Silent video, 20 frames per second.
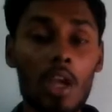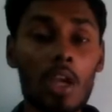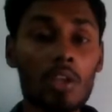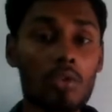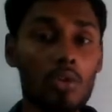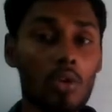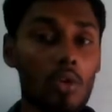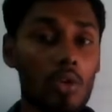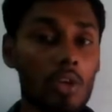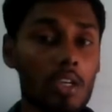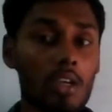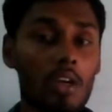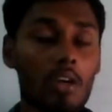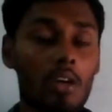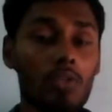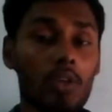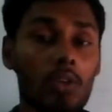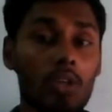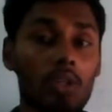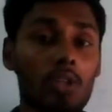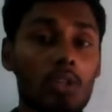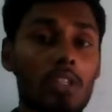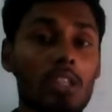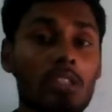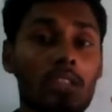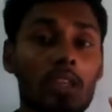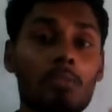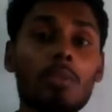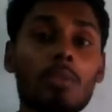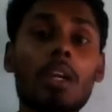So here we will use
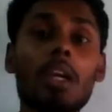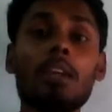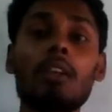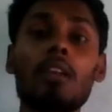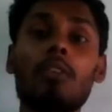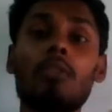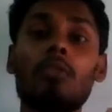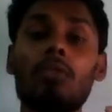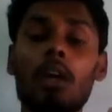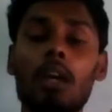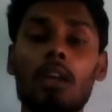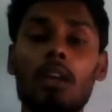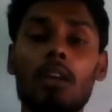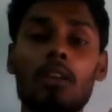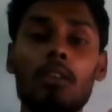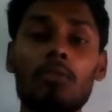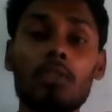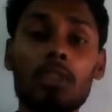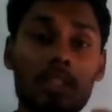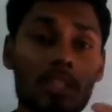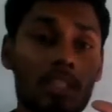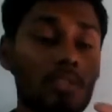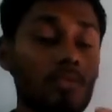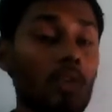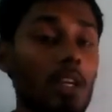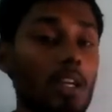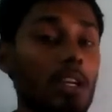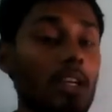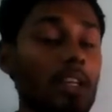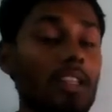some kind of wire which is
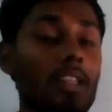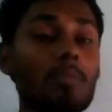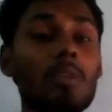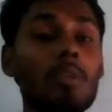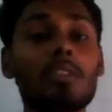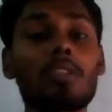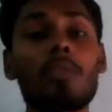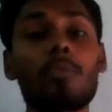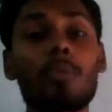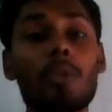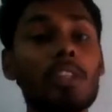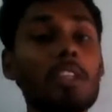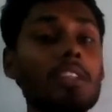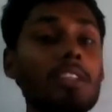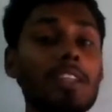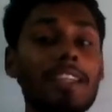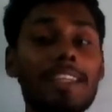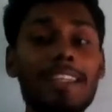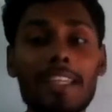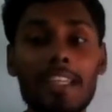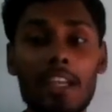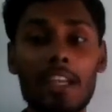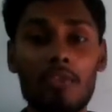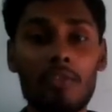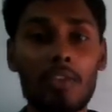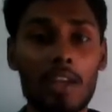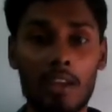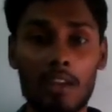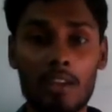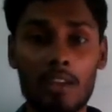worked in the based upon this heating
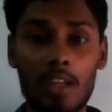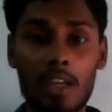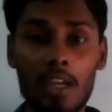effect.